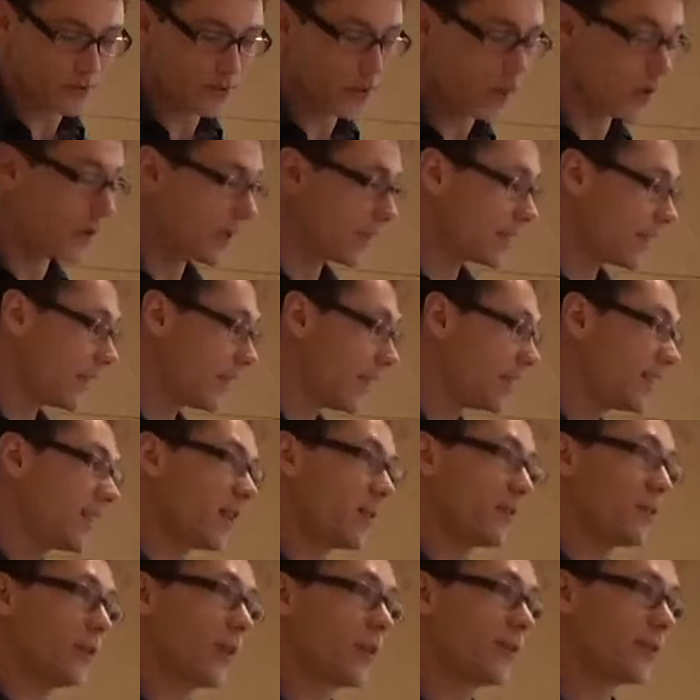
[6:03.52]
targeting
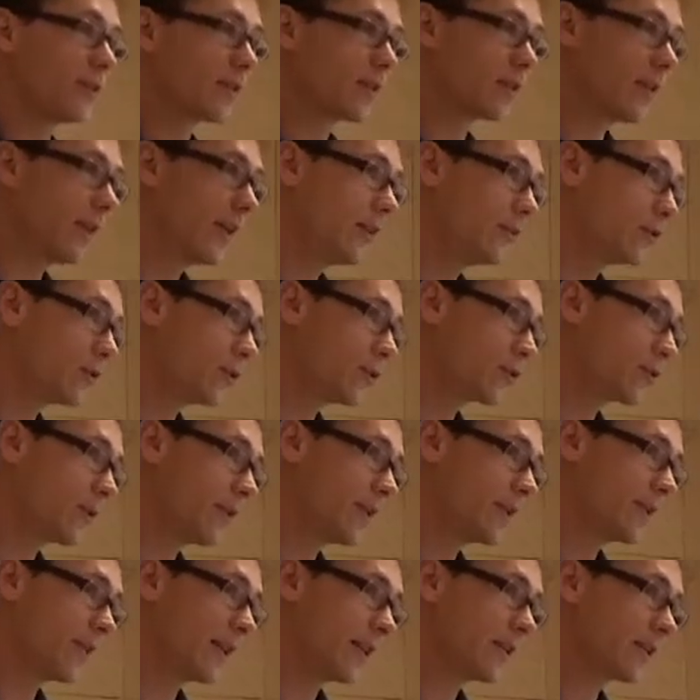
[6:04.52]
different
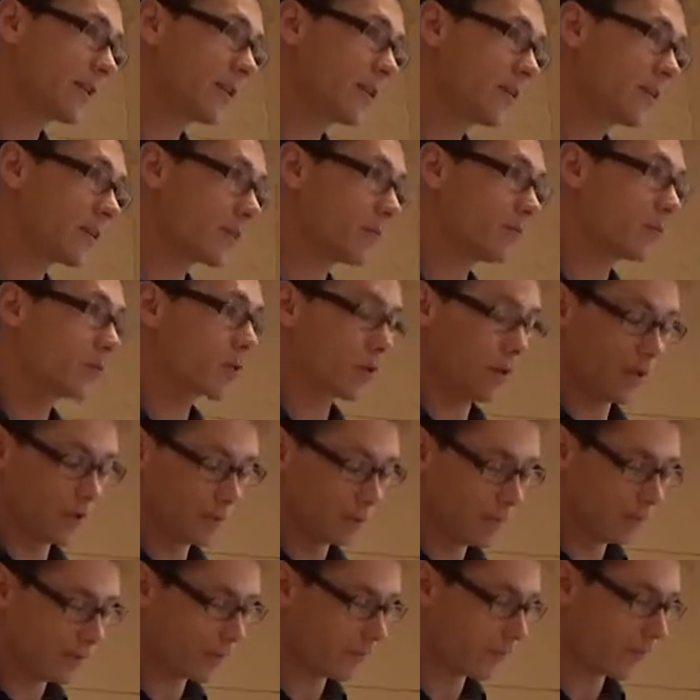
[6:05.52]
industry sectors, shall
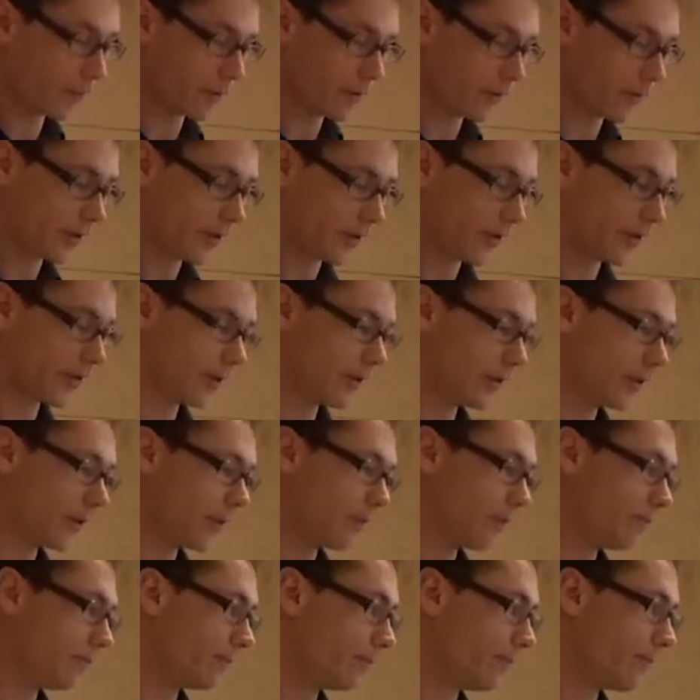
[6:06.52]
it be for
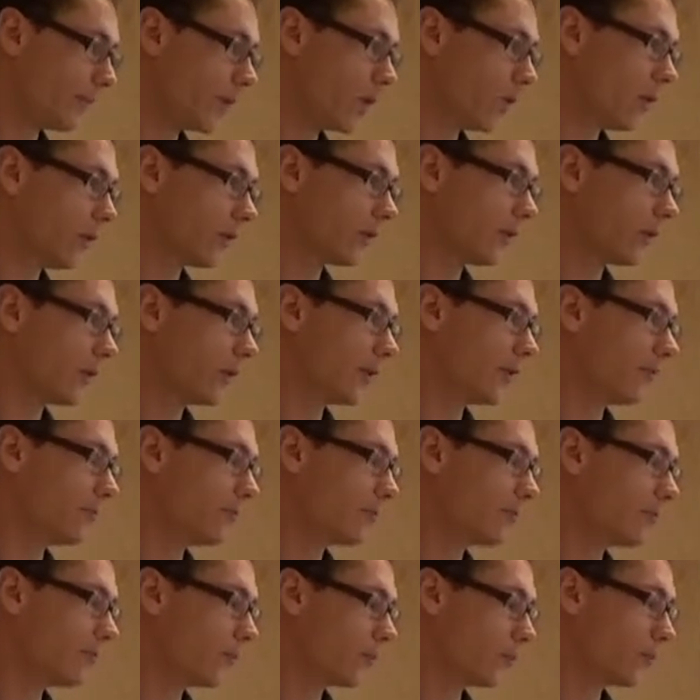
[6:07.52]
all the
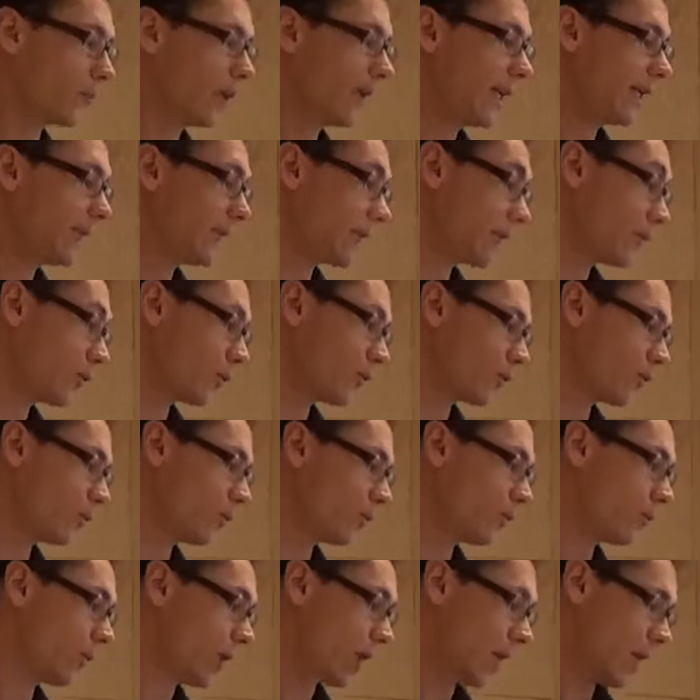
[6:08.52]
related
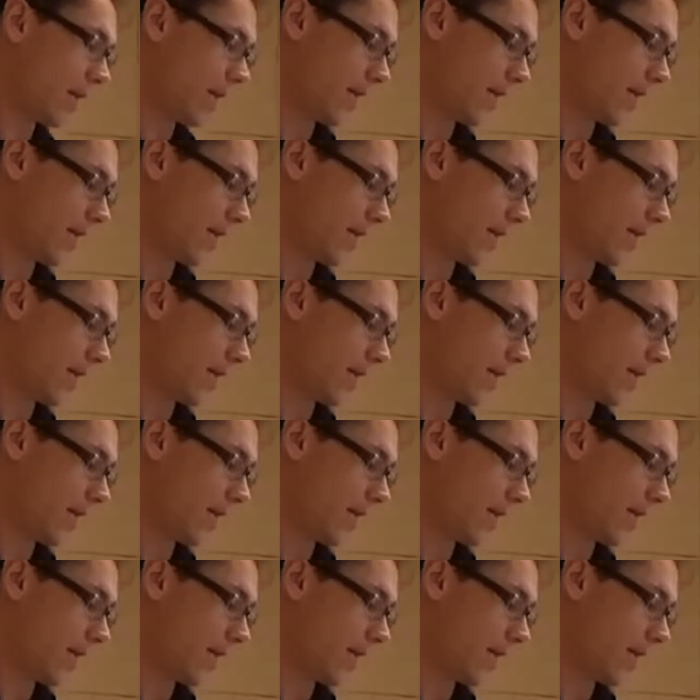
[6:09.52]
to